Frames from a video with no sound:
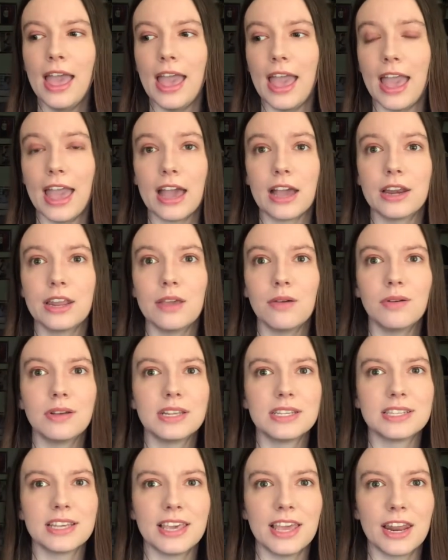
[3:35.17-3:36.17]
And he
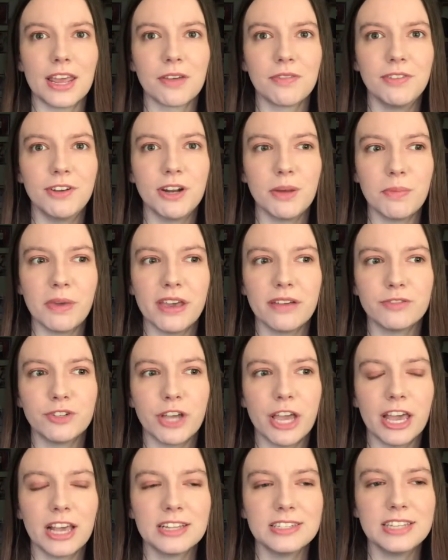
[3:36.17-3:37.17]
was getting food at P.F.
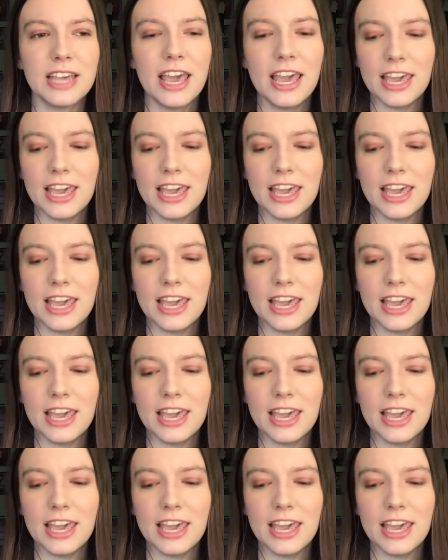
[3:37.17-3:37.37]
Chang's.